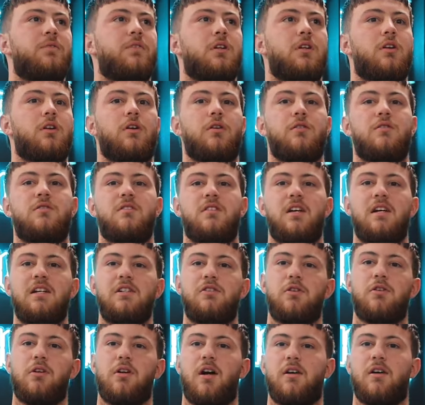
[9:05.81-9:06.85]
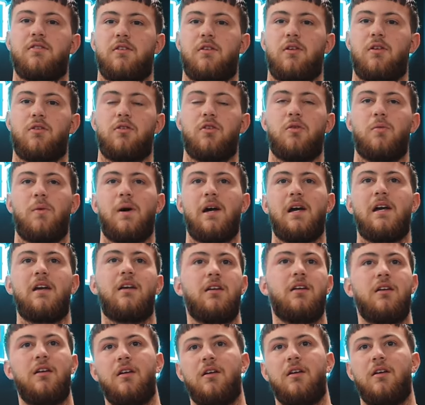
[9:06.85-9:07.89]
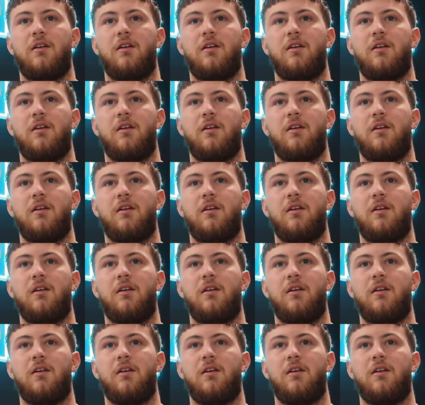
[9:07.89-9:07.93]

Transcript: you know, teach you guys along the way